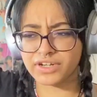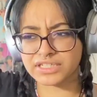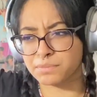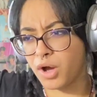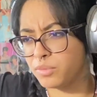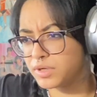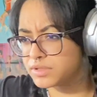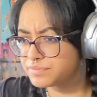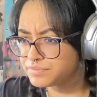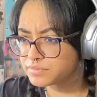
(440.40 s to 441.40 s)
very small
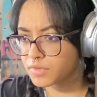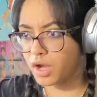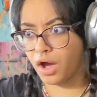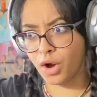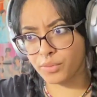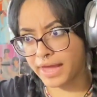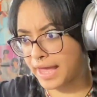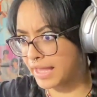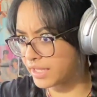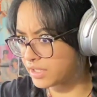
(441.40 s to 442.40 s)
one. Okay.